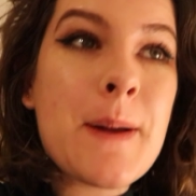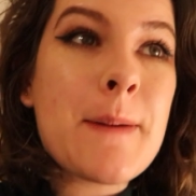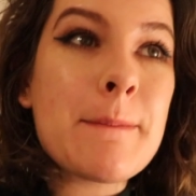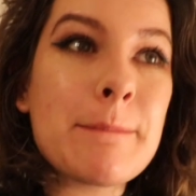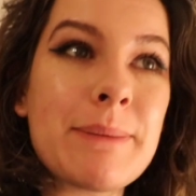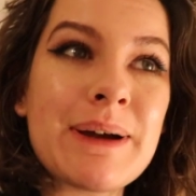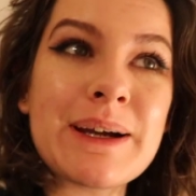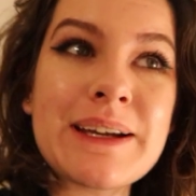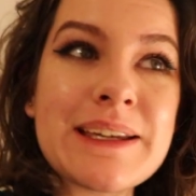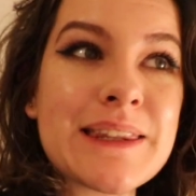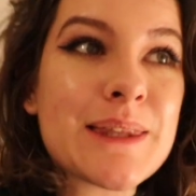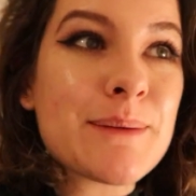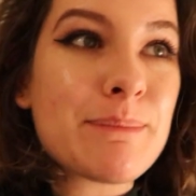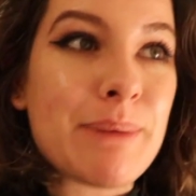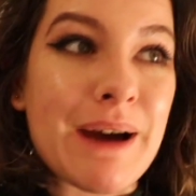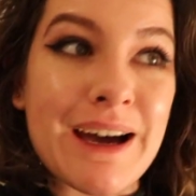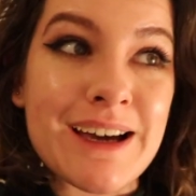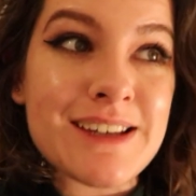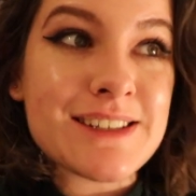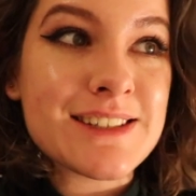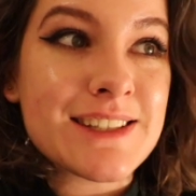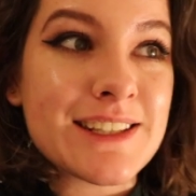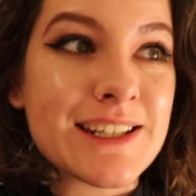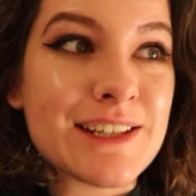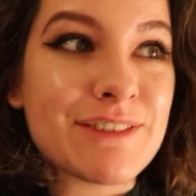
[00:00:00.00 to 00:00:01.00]
back in the
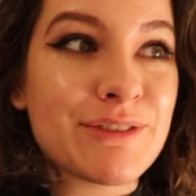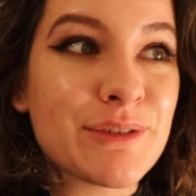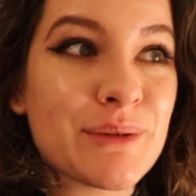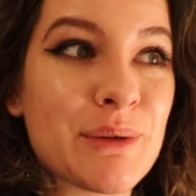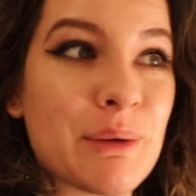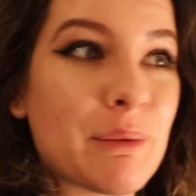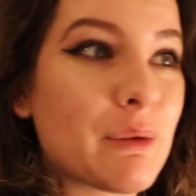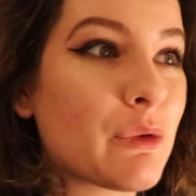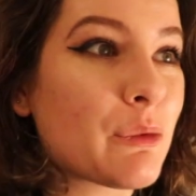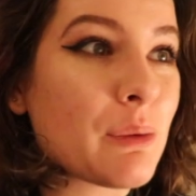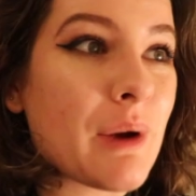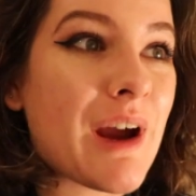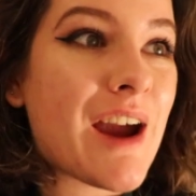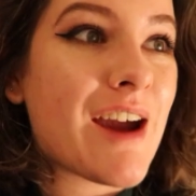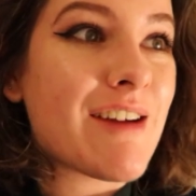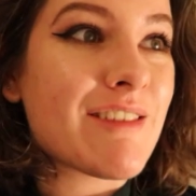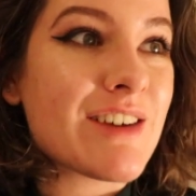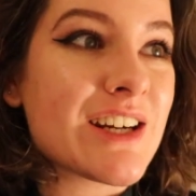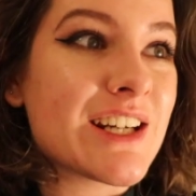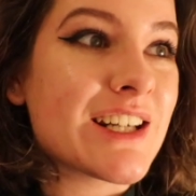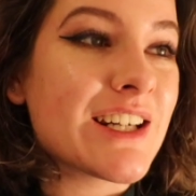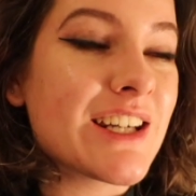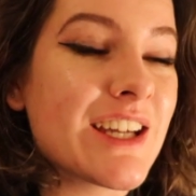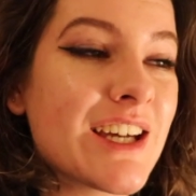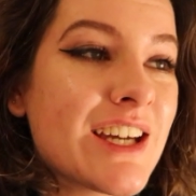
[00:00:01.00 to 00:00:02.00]
past and everyone was
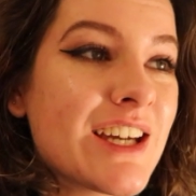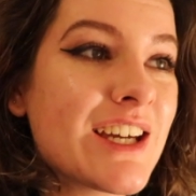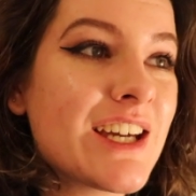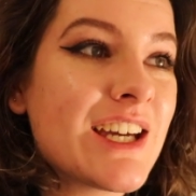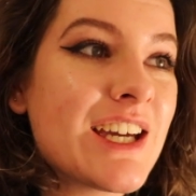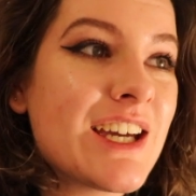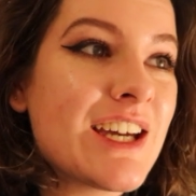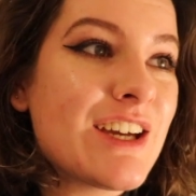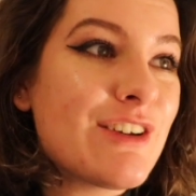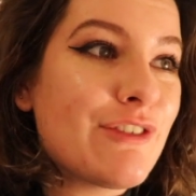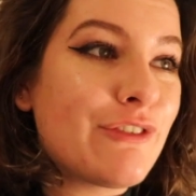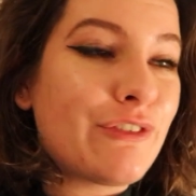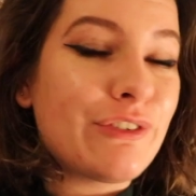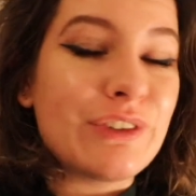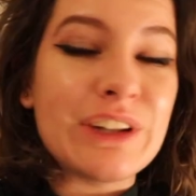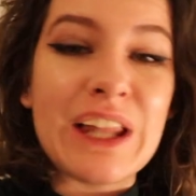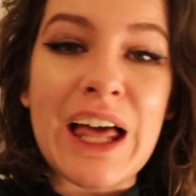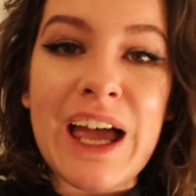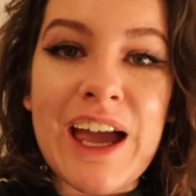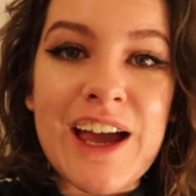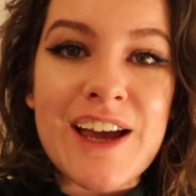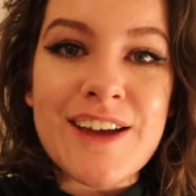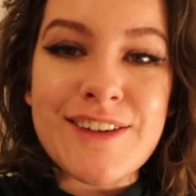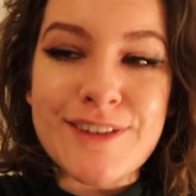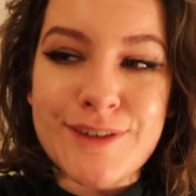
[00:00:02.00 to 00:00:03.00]
wearing
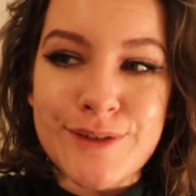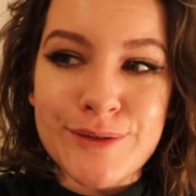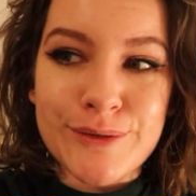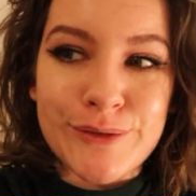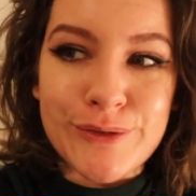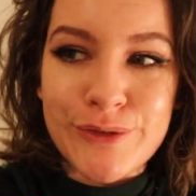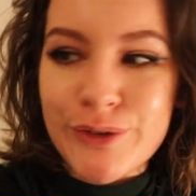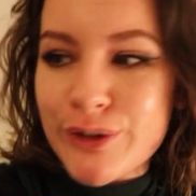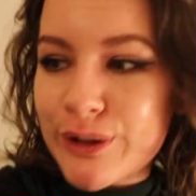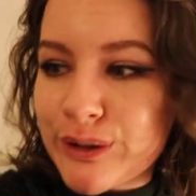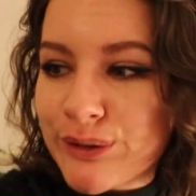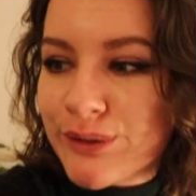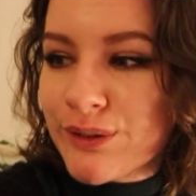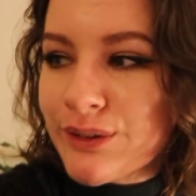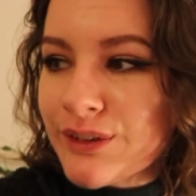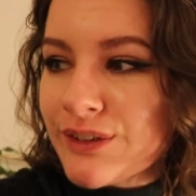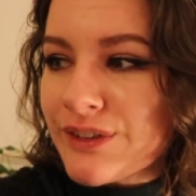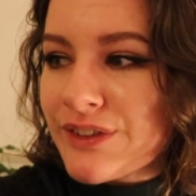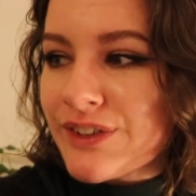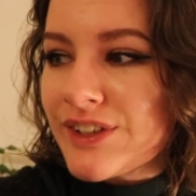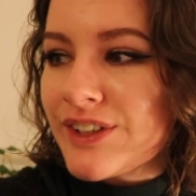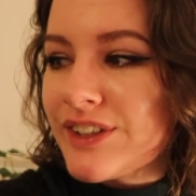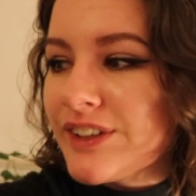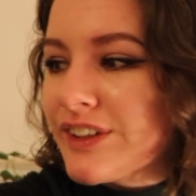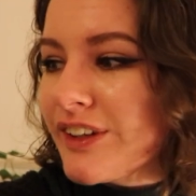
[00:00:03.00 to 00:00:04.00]
flares and
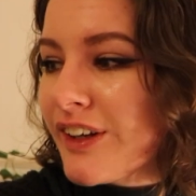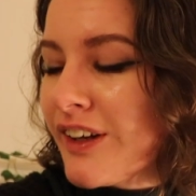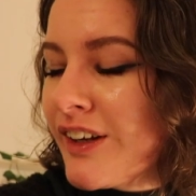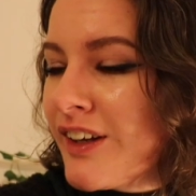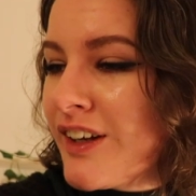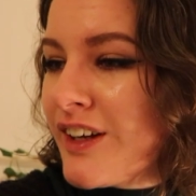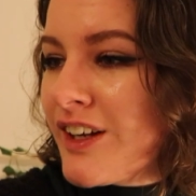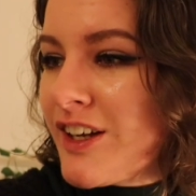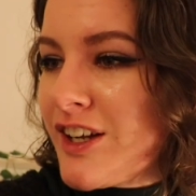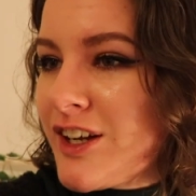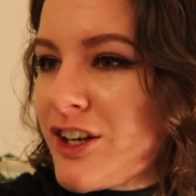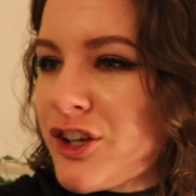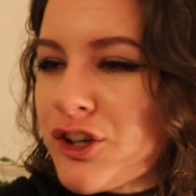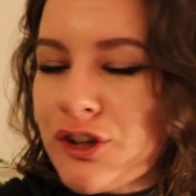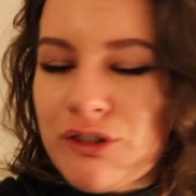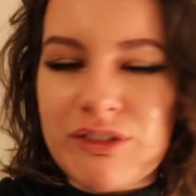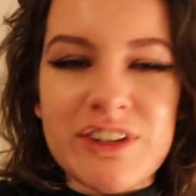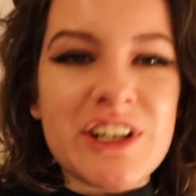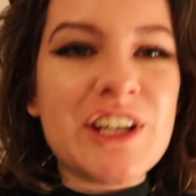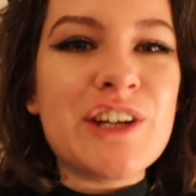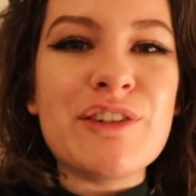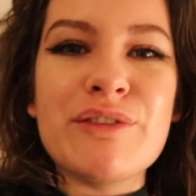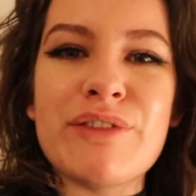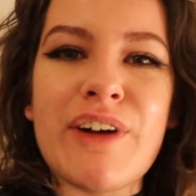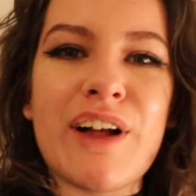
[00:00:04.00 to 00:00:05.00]
frills and
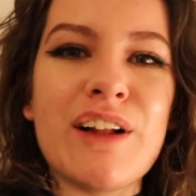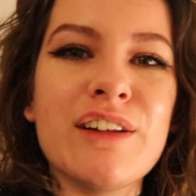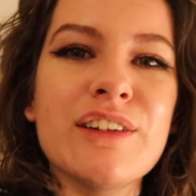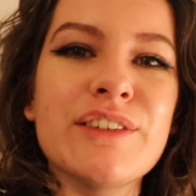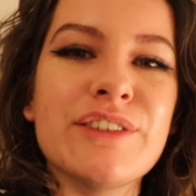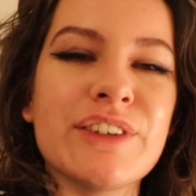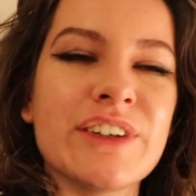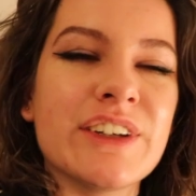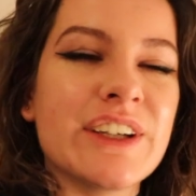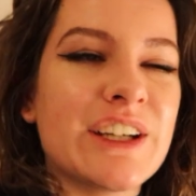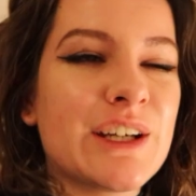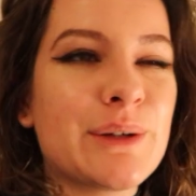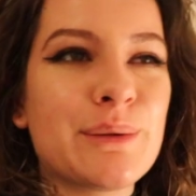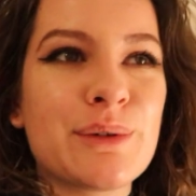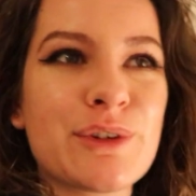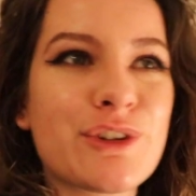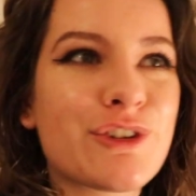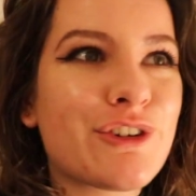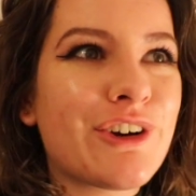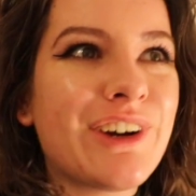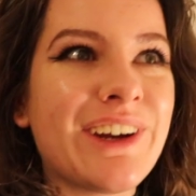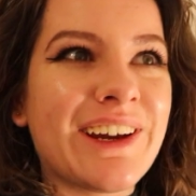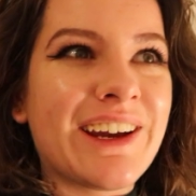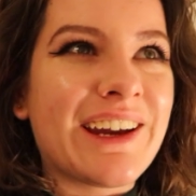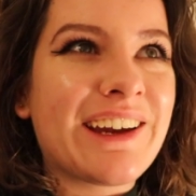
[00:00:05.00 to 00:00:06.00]
green velvet. It was
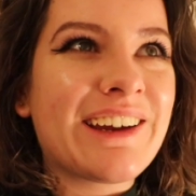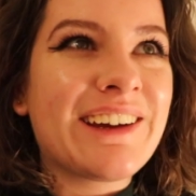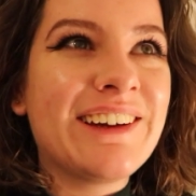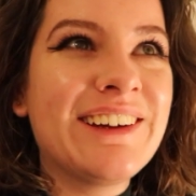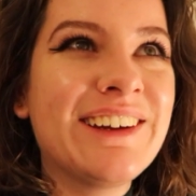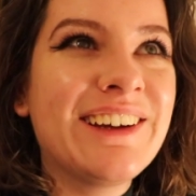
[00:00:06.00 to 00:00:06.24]
great.